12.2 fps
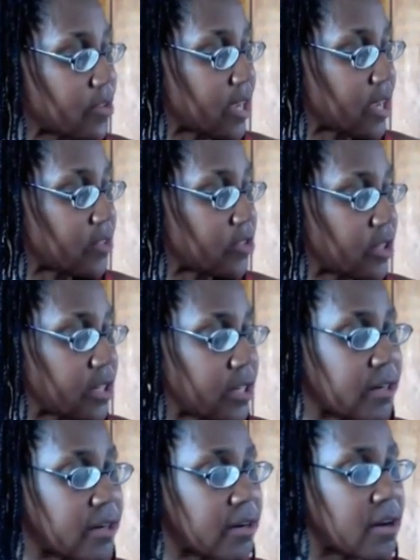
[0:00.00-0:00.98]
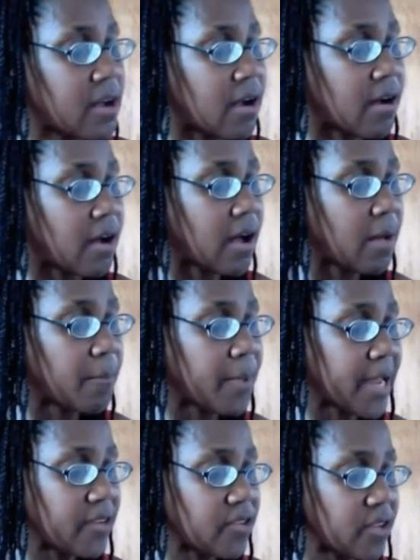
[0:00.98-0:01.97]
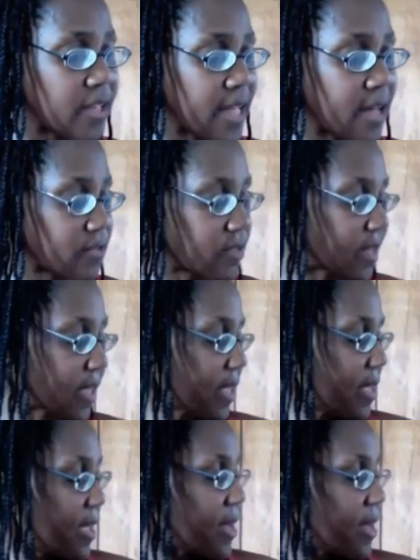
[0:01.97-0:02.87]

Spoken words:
section here on patient counseling.